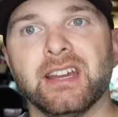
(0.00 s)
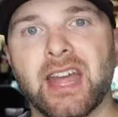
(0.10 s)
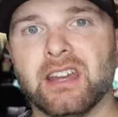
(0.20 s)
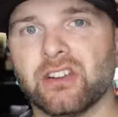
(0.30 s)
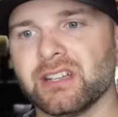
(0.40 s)

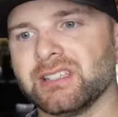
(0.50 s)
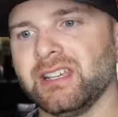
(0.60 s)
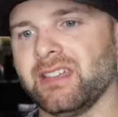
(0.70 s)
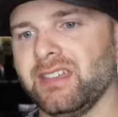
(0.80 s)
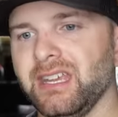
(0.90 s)
Again, you're going to
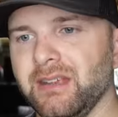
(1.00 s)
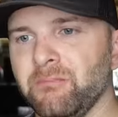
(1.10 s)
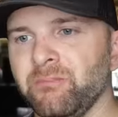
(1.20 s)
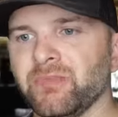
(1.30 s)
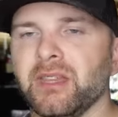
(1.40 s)
see a
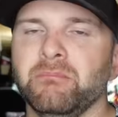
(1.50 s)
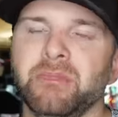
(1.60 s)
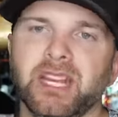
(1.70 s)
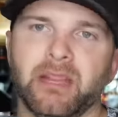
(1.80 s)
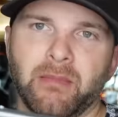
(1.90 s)
theme,
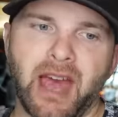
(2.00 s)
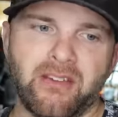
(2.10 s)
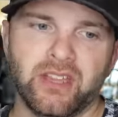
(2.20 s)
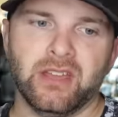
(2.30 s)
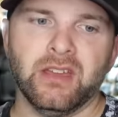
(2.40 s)
medium
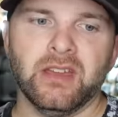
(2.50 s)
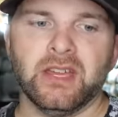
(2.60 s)
heavy.